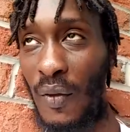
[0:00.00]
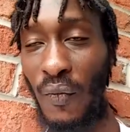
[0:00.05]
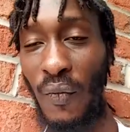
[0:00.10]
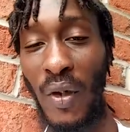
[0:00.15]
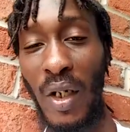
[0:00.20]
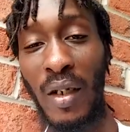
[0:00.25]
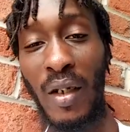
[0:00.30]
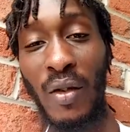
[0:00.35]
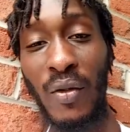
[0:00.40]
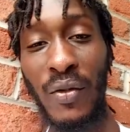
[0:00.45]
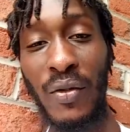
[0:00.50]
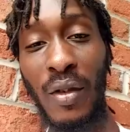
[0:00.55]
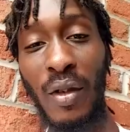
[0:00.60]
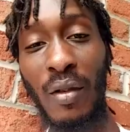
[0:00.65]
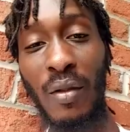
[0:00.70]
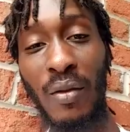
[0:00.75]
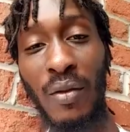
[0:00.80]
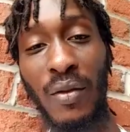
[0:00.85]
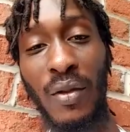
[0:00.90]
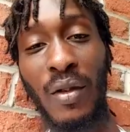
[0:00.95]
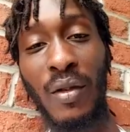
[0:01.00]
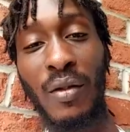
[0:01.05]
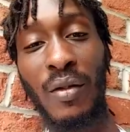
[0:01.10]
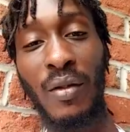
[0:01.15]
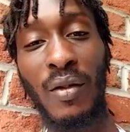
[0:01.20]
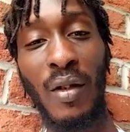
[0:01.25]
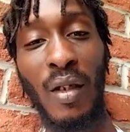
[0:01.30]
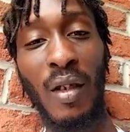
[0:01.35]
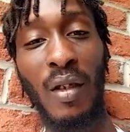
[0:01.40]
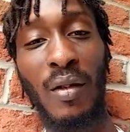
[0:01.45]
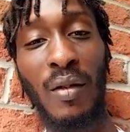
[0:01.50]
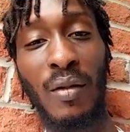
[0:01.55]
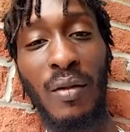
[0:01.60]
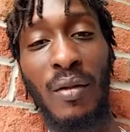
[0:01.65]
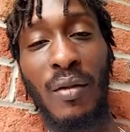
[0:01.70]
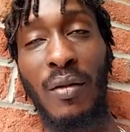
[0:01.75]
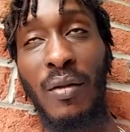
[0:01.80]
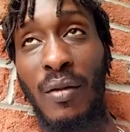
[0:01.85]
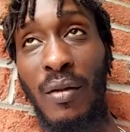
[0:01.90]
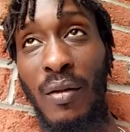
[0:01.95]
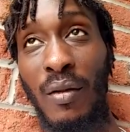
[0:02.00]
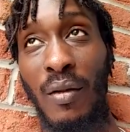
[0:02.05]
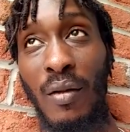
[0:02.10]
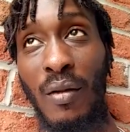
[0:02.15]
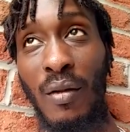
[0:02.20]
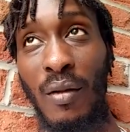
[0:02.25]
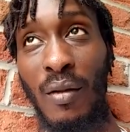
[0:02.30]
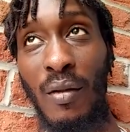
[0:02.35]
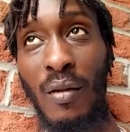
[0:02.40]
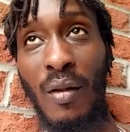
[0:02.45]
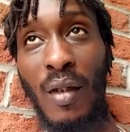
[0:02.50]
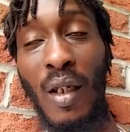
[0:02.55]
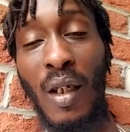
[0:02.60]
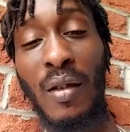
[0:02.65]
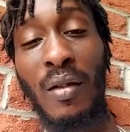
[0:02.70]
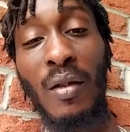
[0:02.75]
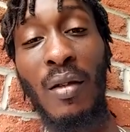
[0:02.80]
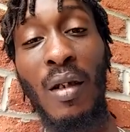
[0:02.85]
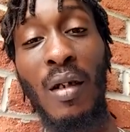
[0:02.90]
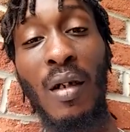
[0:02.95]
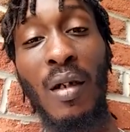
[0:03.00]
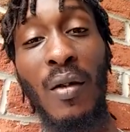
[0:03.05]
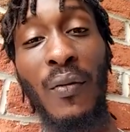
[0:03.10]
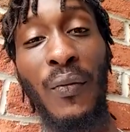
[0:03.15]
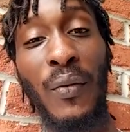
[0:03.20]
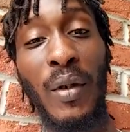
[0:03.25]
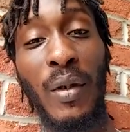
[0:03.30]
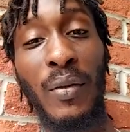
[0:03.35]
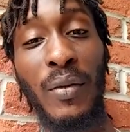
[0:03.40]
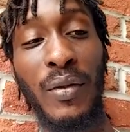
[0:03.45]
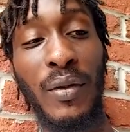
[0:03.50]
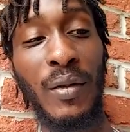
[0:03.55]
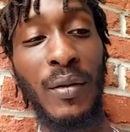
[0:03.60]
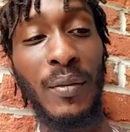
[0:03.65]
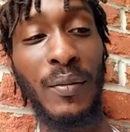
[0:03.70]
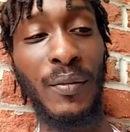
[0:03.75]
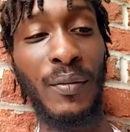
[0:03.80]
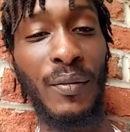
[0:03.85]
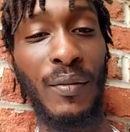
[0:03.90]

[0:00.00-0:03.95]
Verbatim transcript: radio signals and and and the love frequency.